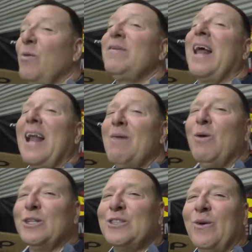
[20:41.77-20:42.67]
We've got a lot
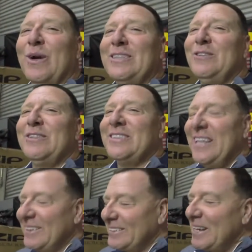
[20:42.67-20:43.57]
more stories. You just
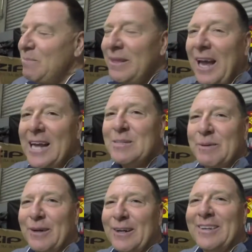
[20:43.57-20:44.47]
hit the tip of the
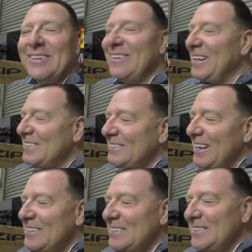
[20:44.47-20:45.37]
iceberg. That's
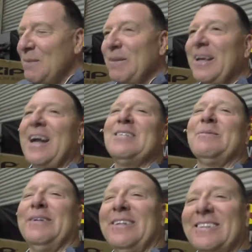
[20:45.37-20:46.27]
just the tip of the iceberg.